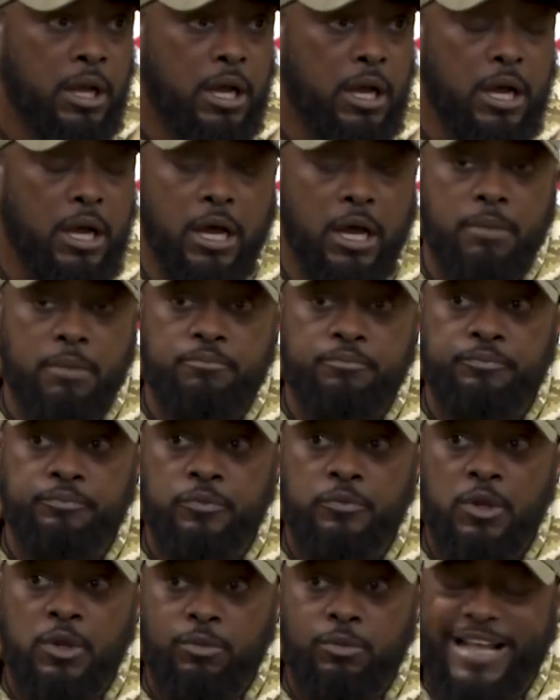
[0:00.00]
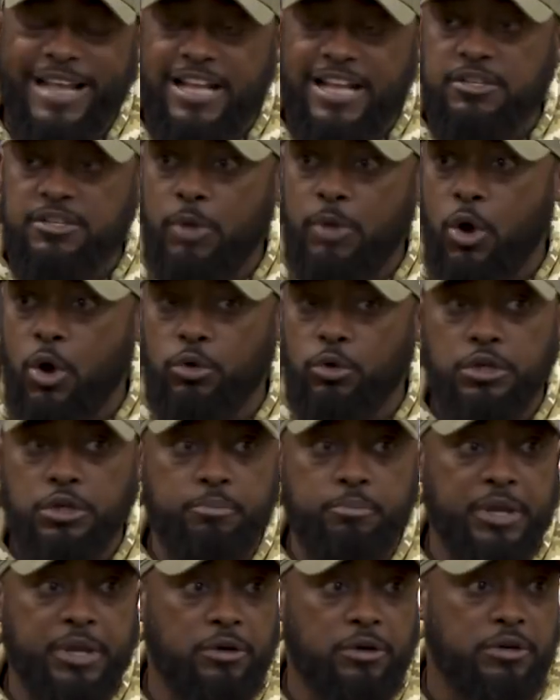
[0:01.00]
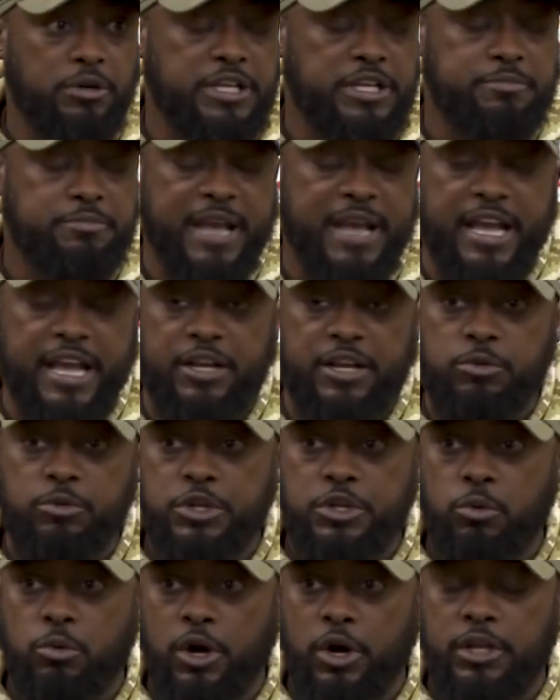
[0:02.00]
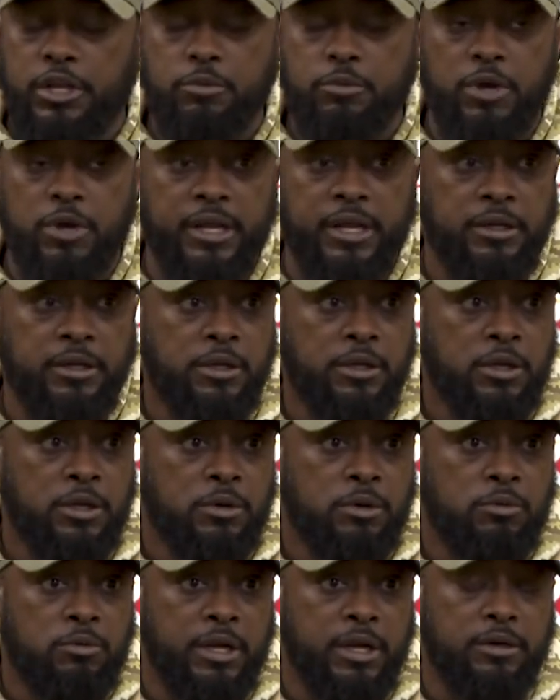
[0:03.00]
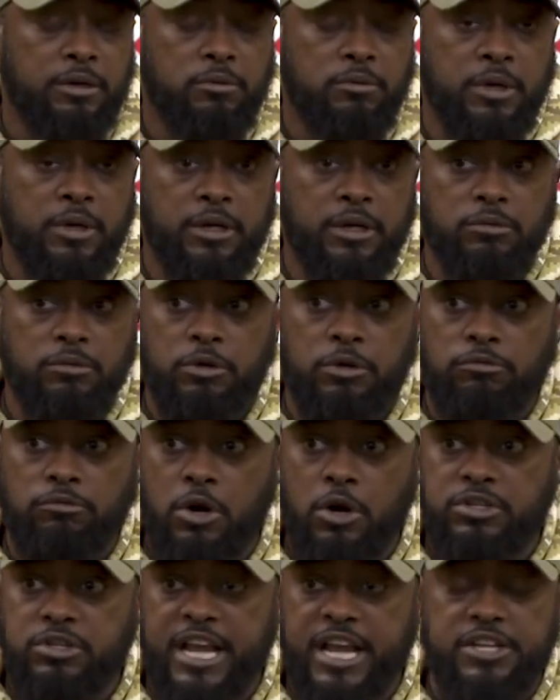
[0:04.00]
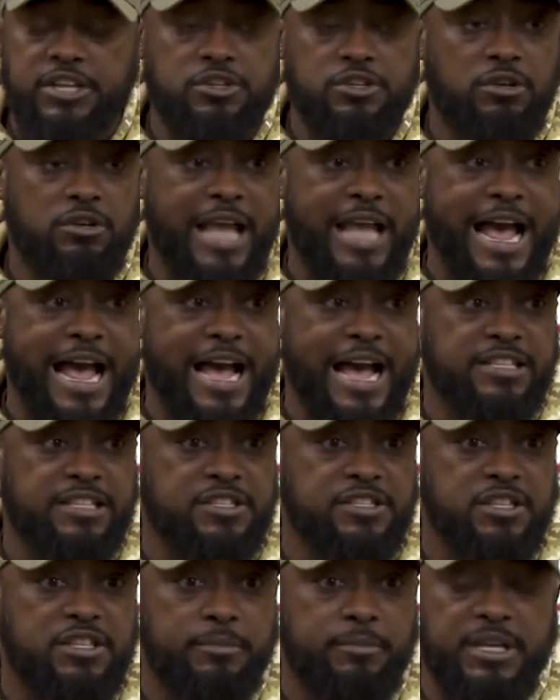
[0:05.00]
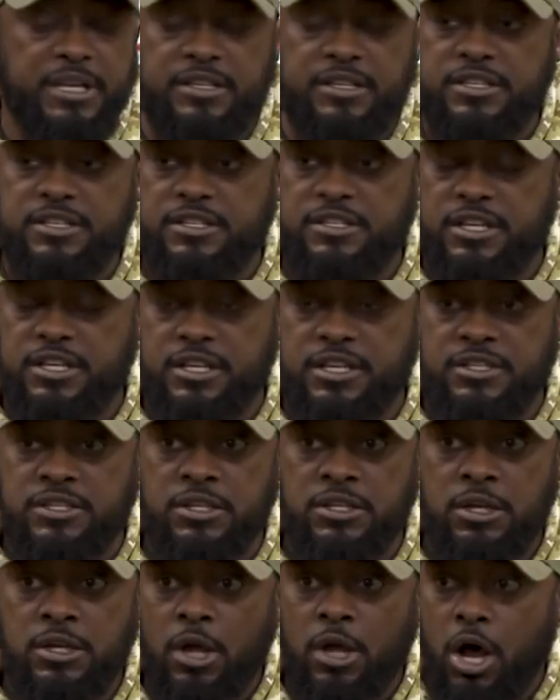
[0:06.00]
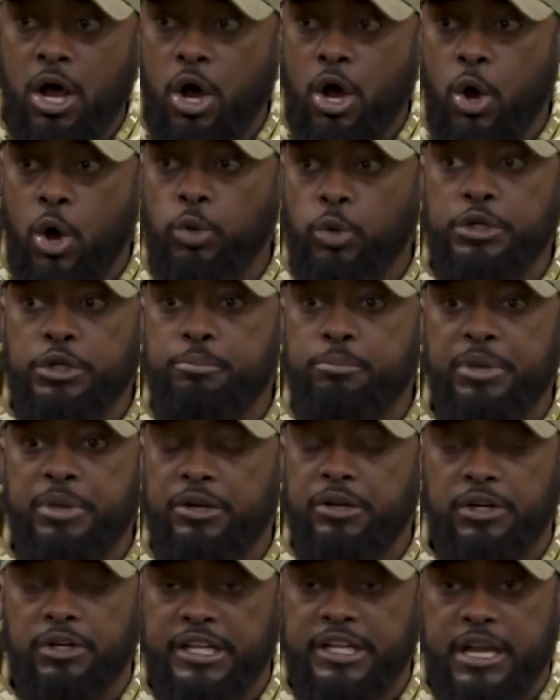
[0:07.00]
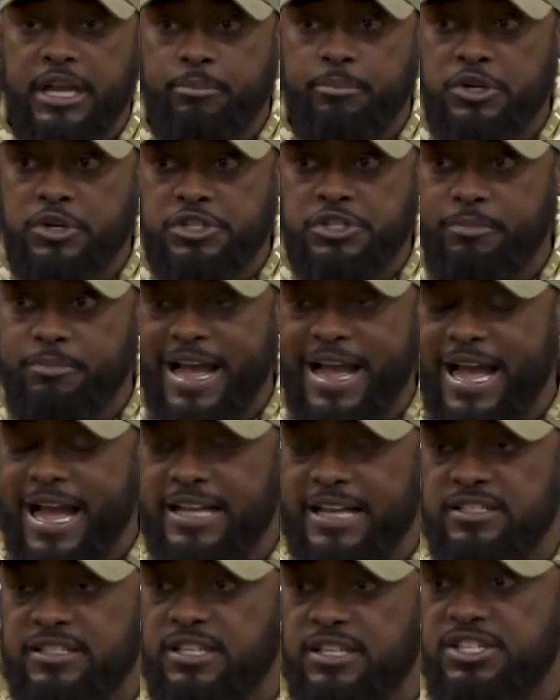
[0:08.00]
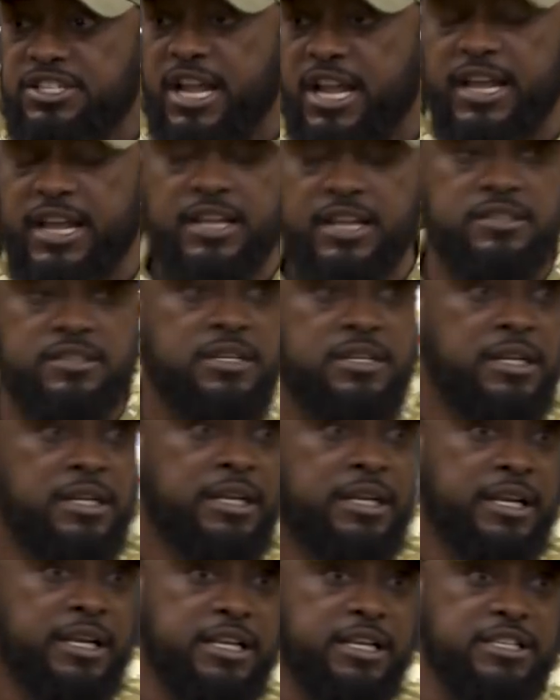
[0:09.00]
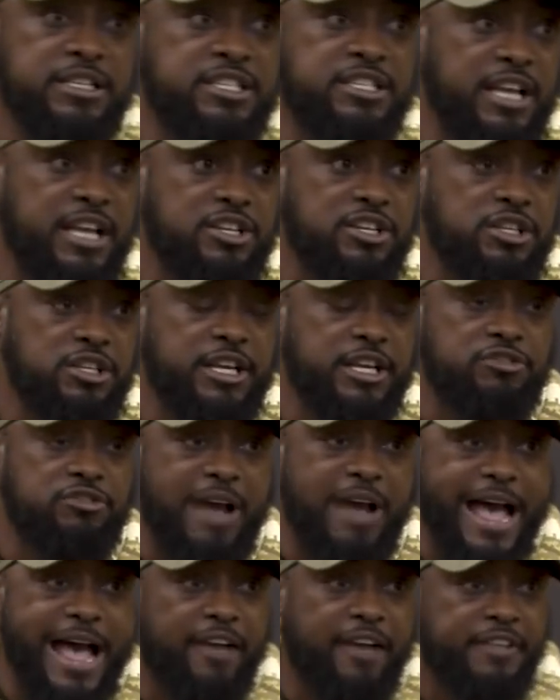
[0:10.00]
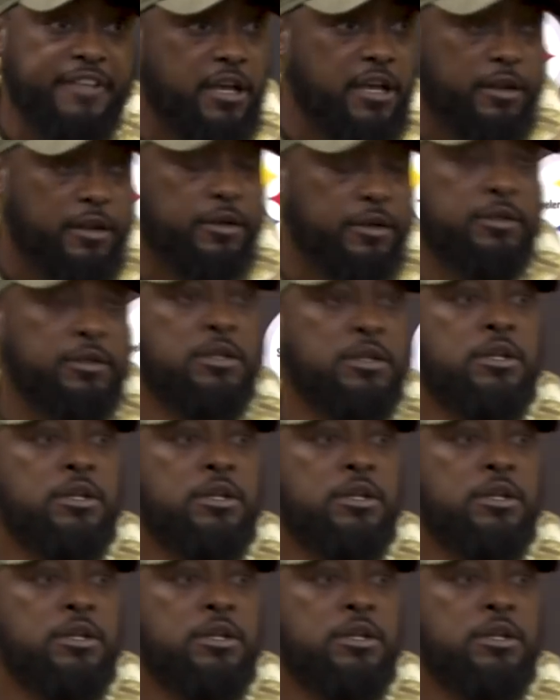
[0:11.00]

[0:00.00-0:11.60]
Um, we got some holding penalties, man, and when you're working with with, with, with rotational guys in some instances, a holding penalty that puts you behind the chains is essentially a drive killer.